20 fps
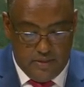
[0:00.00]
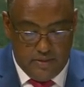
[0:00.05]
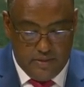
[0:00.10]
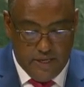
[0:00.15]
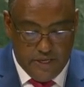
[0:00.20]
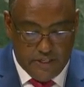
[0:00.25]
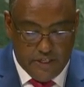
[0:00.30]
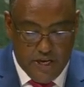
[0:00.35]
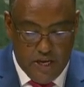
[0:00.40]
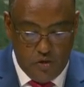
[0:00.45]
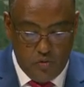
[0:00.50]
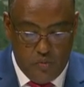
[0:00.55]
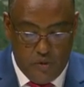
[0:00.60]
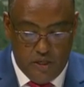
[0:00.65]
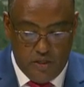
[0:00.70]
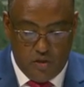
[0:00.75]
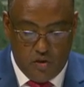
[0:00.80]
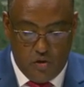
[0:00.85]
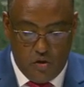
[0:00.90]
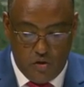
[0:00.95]
The change
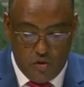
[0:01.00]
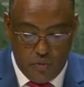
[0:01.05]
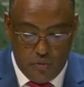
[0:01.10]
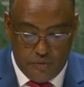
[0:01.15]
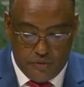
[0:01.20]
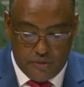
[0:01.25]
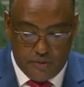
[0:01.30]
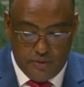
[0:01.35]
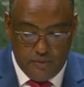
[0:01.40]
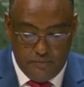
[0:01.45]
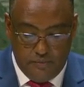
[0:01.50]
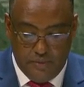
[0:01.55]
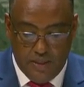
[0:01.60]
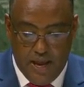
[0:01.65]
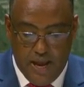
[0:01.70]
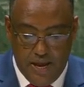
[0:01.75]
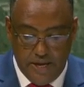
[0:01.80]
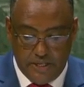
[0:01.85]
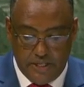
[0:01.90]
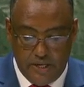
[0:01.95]
we introduced
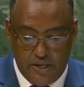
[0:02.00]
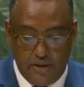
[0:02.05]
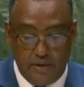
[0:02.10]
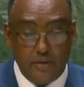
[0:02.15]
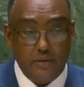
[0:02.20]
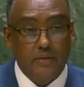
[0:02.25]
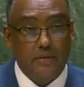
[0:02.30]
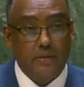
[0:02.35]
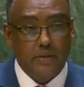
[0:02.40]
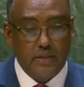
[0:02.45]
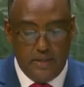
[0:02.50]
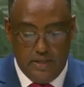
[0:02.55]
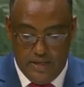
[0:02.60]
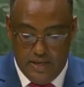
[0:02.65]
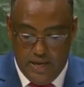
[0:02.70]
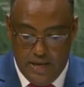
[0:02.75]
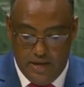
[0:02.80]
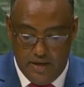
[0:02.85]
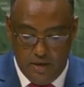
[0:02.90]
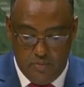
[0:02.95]
ushered
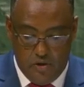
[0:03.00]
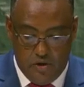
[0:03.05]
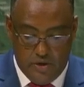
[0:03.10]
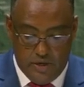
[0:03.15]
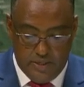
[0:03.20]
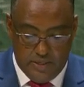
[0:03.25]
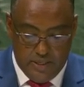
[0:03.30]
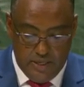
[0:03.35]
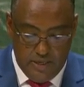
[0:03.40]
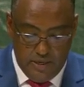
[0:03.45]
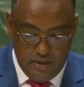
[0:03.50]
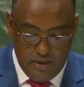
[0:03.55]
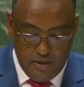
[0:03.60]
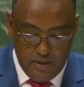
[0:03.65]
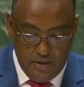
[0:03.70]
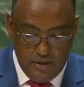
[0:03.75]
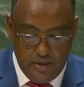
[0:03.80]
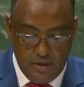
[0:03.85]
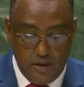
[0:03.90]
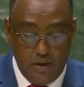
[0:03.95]
in democracy,
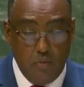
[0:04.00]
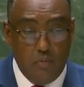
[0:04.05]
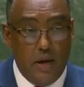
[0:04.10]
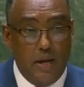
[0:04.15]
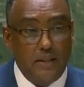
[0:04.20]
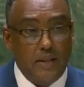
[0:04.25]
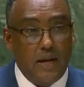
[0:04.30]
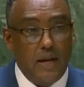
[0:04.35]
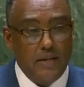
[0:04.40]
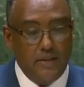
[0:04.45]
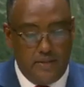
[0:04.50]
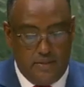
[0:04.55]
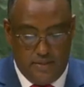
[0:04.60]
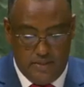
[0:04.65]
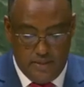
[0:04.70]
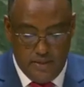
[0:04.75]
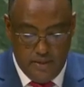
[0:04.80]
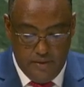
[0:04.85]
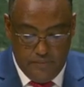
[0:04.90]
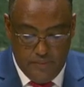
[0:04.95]
human rights,
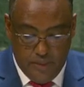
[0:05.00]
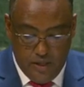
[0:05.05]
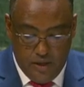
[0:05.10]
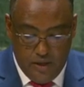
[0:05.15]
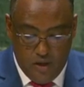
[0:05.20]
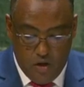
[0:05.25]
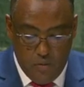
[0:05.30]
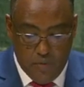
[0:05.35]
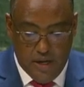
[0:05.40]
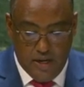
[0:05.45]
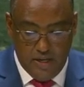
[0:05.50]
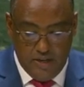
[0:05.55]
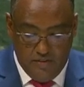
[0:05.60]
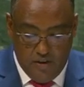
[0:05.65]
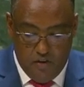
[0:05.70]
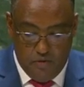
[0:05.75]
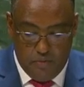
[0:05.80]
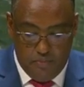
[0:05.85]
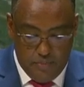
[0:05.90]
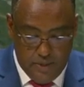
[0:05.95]
human
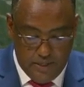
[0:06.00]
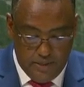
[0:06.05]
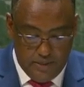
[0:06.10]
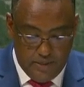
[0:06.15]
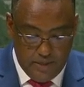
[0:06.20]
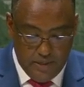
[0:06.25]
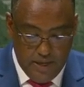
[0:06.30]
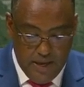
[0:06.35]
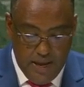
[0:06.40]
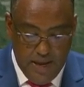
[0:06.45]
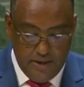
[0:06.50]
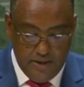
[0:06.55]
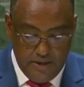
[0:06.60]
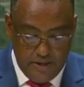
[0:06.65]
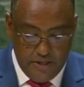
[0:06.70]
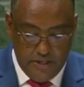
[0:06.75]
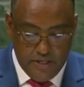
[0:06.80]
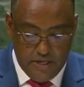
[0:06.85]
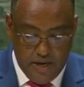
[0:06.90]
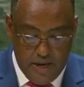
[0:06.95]
development, and
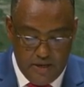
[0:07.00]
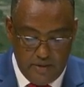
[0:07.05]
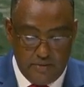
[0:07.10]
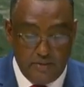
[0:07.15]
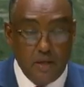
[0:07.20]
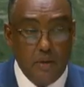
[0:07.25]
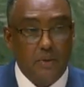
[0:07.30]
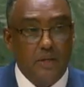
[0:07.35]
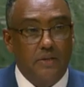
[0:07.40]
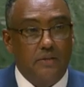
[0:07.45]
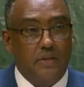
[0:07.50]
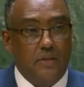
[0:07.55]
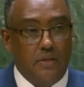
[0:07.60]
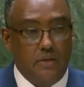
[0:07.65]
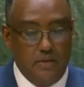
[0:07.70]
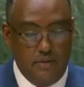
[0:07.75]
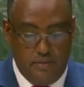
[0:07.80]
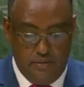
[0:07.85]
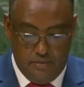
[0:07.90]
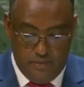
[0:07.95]
regional stability.
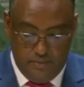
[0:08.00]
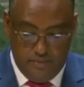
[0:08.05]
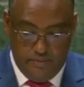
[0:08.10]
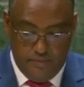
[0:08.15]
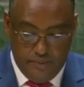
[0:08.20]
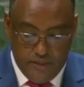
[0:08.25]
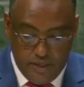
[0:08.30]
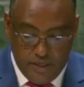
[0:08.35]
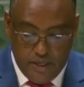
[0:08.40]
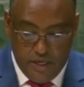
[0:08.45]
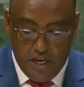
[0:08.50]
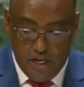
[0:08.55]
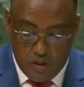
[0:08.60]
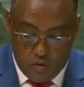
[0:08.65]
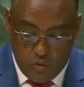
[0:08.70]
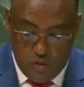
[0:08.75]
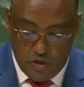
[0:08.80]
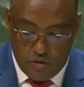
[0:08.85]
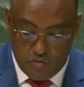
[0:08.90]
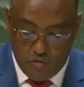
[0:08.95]

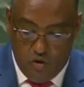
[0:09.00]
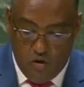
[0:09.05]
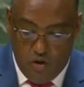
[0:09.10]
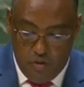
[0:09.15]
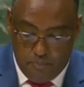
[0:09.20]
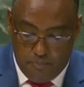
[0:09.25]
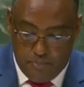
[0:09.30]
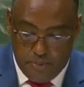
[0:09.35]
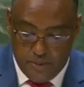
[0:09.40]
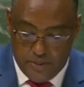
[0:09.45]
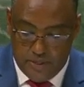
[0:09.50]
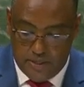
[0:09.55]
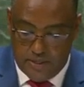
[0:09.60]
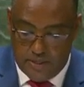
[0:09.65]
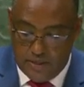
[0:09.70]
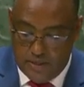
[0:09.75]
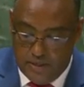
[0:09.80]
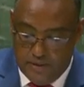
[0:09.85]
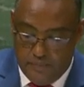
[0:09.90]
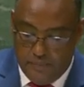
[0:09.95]
It also
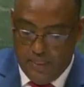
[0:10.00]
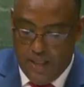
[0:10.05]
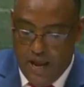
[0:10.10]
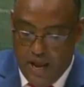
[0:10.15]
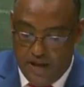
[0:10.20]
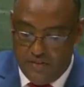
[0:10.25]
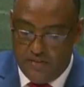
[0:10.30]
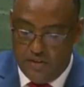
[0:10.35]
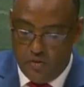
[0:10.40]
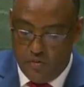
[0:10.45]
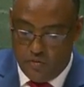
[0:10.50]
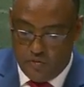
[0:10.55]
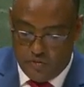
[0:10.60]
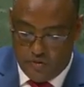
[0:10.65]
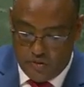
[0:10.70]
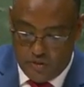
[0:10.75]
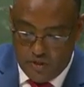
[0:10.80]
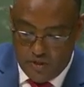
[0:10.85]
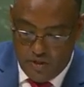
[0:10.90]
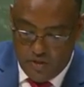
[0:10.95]
opened
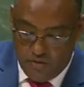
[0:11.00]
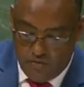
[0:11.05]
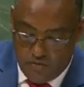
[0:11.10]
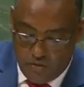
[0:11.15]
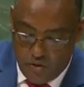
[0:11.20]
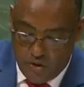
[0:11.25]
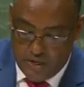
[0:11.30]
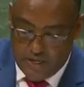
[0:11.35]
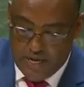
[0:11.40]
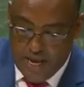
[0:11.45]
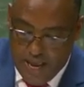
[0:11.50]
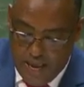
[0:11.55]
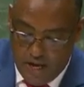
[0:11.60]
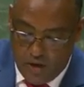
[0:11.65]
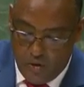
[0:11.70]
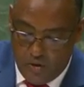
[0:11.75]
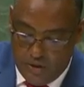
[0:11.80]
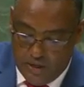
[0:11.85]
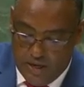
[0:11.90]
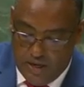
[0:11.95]
avenues for
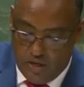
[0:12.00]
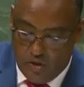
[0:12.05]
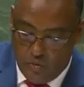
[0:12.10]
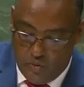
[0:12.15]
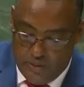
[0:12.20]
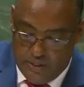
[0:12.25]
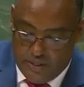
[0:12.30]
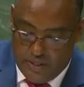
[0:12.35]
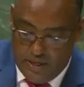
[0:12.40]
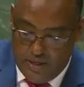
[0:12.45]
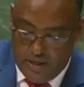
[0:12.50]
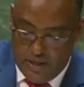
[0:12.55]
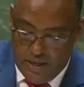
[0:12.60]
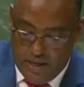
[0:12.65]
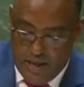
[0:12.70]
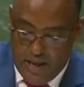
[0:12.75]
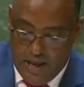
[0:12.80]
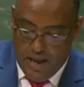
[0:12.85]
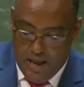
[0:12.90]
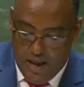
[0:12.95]
dialogue and unity
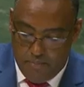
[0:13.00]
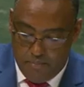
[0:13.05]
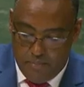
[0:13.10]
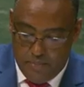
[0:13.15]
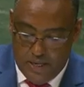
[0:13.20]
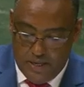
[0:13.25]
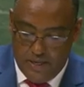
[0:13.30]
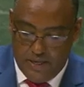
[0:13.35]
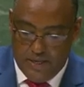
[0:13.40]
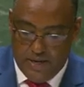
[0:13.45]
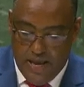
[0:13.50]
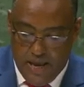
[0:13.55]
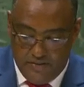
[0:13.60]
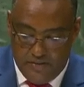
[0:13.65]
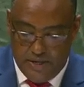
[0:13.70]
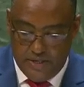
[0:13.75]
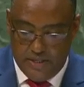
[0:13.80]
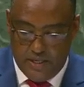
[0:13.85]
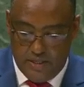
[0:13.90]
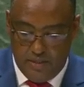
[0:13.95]
among
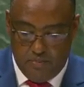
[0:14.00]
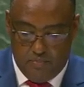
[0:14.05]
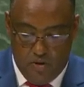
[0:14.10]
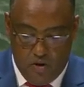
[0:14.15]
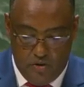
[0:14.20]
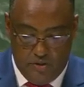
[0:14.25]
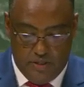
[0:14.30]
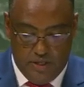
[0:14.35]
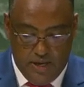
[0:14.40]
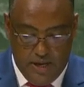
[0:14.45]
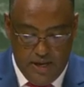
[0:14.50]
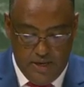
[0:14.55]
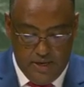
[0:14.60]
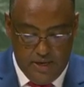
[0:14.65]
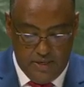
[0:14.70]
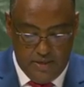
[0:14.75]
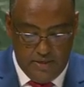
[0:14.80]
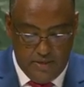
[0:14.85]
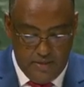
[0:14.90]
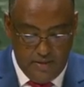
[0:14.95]
divergent political
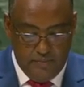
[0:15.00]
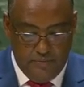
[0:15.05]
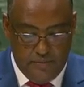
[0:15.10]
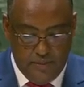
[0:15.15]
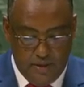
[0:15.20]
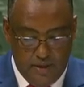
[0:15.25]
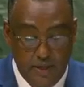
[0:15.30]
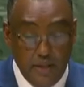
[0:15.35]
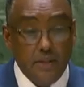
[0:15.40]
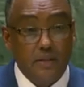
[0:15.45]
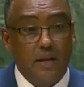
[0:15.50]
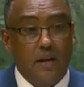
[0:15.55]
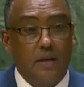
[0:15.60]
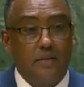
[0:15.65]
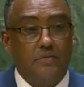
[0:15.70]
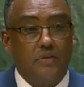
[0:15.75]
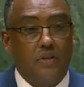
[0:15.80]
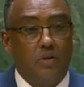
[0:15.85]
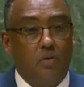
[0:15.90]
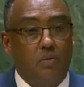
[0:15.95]
and
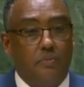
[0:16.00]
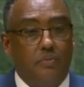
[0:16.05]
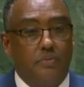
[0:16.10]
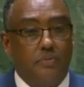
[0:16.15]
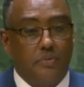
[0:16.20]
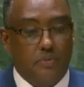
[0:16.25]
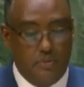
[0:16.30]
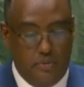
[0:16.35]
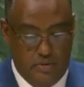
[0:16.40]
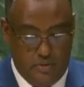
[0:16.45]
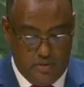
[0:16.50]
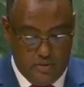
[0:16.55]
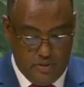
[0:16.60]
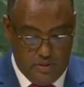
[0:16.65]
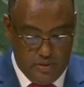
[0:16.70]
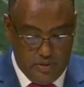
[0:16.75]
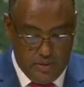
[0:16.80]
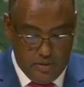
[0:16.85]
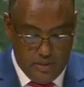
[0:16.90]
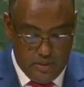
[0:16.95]
interest groups.
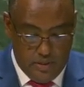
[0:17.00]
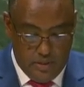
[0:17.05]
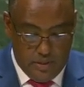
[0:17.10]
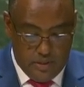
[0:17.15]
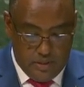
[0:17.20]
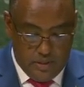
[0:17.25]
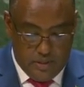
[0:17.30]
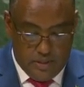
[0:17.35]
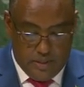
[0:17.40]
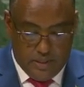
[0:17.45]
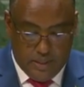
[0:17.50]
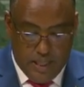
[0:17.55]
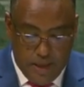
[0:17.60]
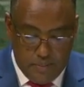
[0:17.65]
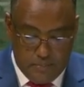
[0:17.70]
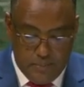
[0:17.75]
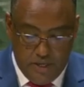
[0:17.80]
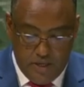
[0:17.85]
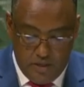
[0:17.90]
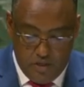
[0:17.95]

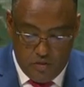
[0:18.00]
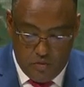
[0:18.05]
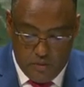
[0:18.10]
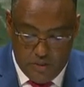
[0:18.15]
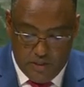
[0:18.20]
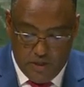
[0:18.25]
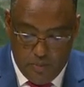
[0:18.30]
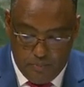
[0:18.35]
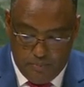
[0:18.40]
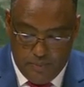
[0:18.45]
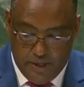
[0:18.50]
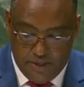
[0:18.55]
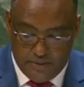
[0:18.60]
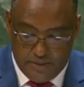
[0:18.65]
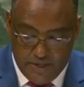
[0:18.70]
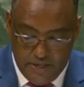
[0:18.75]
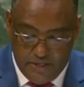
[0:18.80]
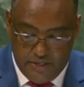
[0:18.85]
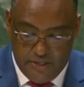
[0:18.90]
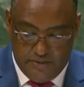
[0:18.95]
Tapping into
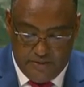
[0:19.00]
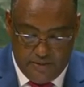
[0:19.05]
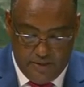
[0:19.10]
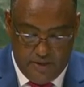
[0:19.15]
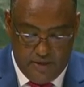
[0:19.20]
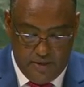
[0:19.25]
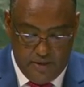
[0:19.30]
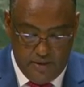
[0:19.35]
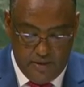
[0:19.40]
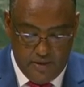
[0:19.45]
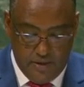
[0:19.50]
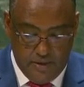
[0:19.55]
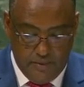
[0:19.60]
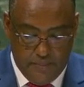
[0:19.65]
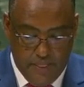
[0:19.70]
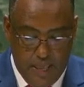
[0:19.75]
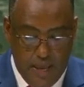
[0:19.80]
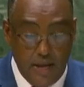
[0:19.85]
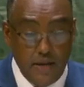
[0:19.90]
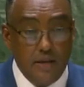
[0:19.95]
Ethiopia's rich history
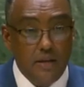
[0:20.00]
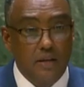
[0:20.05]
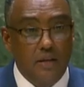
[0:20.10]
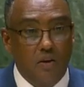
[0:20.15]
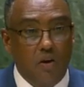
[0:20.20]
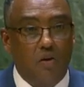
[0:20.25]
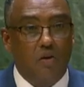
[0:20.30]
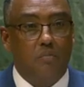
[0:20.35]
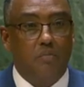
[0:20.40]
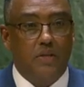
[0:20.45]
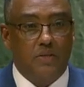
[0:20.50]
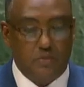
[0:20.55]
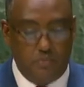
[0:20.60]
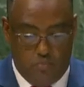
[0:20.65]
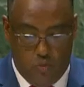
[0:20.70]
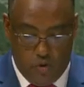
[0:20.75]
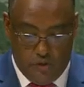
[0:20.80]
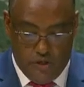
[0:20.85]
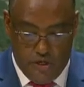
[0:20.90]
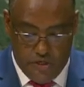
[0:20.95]
and enormous
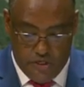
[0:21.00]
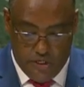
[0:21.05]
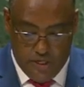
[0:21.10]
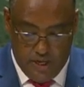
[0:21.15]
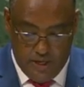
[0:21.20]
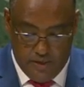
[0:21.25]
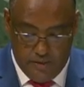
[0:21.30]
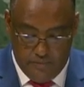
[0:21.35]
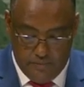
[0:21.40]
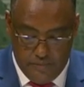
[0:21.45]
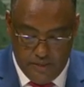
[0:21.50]
potential,